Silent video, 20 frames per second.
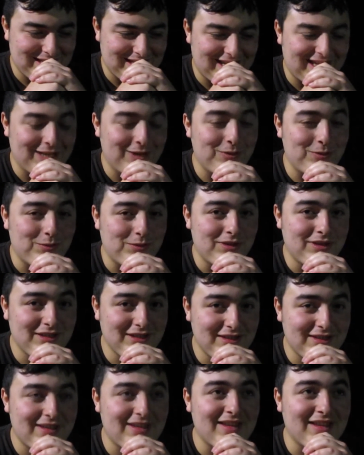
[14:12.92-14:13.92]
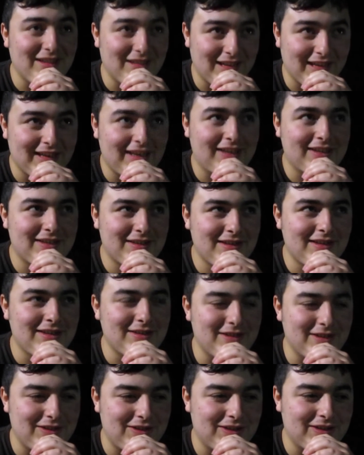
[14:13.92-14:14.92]
I would like
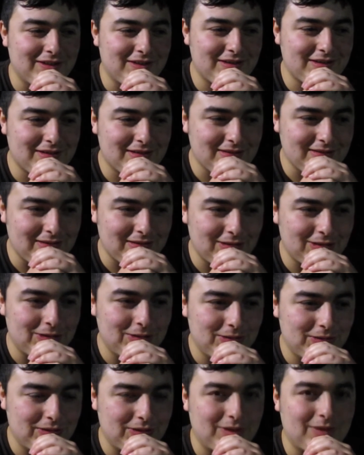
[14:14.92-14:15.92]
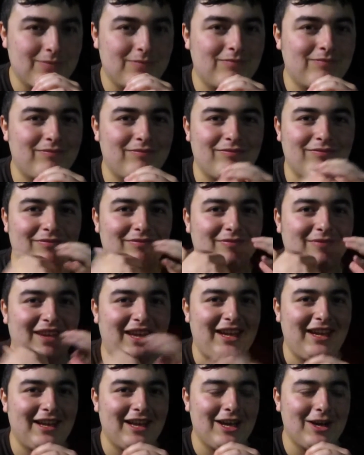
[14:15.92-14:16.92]
to just, you know, just
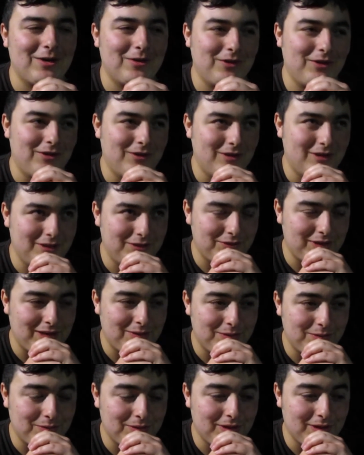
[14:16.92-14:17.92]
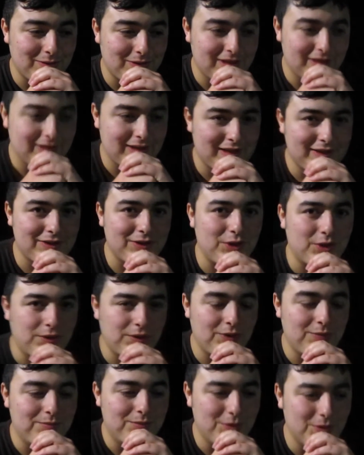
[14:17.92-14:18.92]
hang out, you know. I would really want to get to know
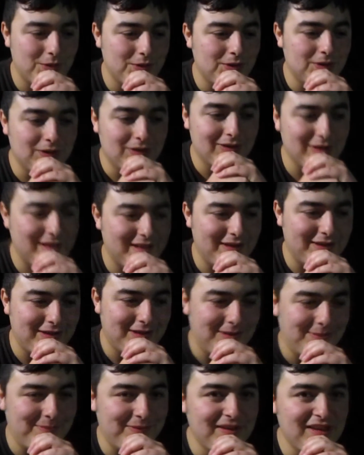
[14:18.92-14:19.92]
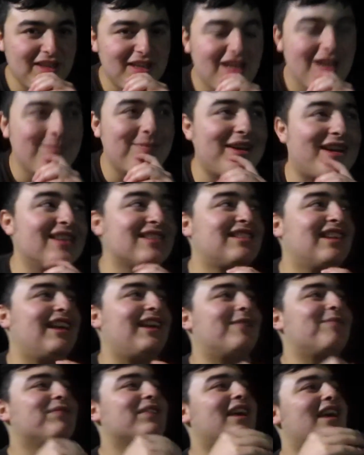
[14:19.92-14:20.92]
you more. And because
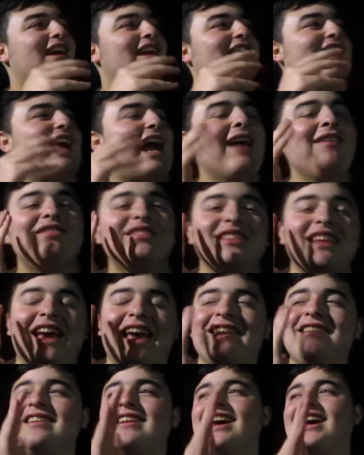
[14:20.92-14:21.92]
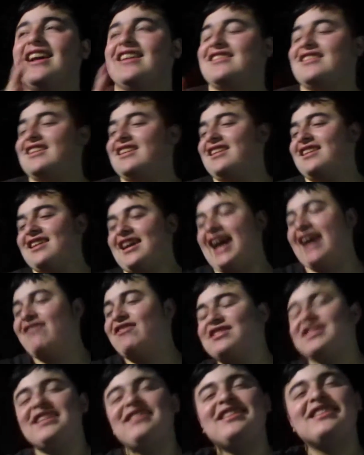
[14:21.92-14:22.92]
like I've, and guys, like,
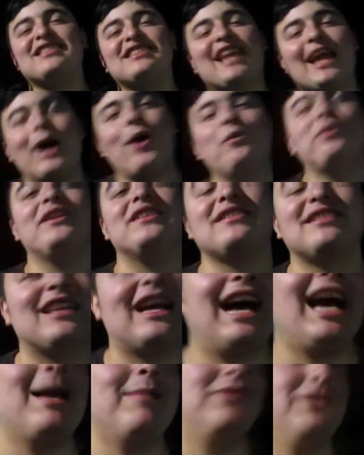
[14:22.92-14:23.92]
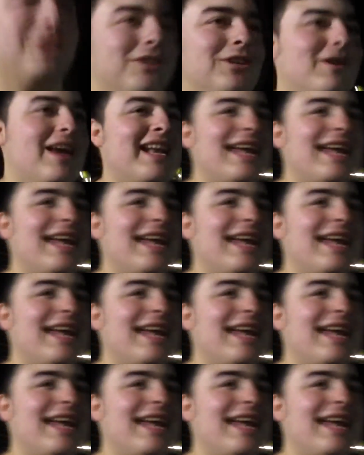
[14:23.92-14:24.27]
I've said this countless times, you know,